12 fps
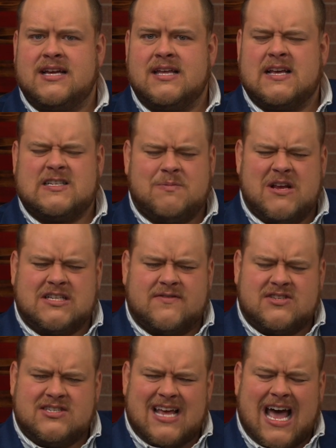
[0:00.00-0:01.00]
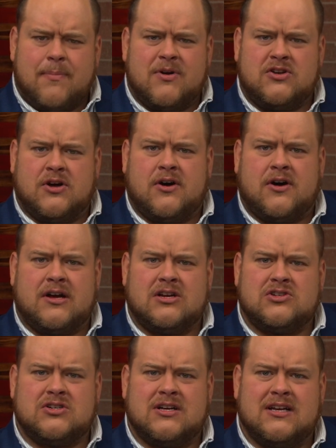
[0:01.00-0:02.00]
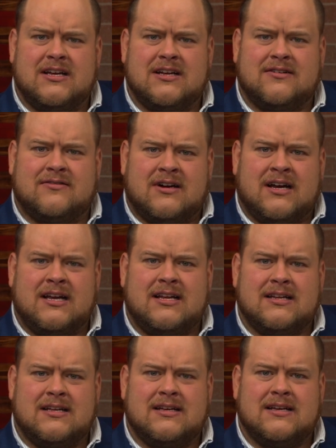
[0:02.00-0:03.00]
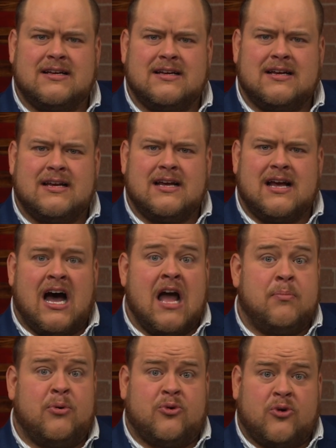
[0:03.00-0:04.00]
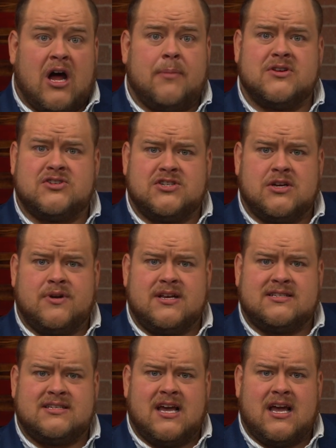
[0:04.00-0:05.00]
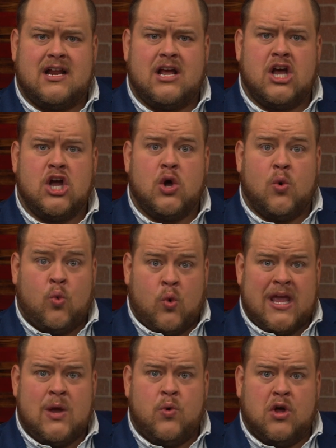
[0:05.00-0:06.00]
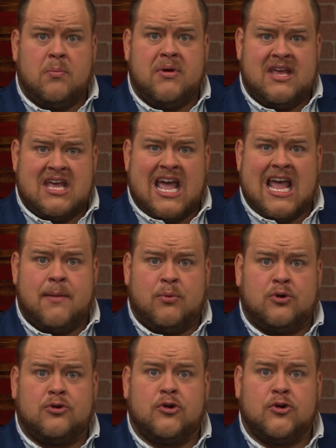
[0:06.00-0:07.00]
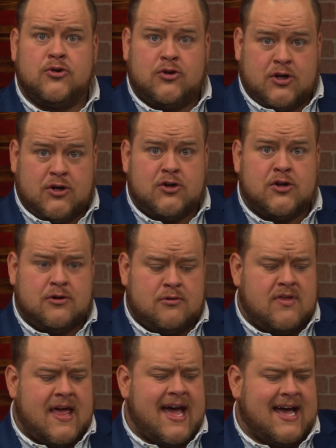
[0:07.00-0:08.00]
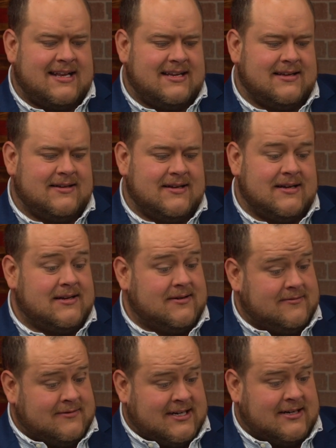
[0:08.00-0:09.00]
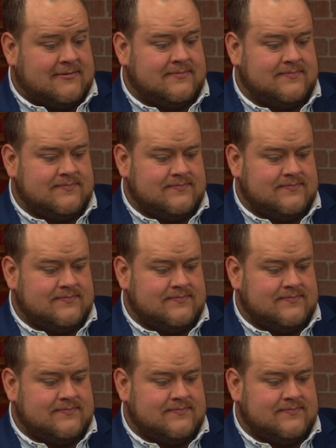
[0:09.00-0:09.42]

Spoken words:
That speaks of sabotage, right? I promise you, he said, we will be able to do that. Wow.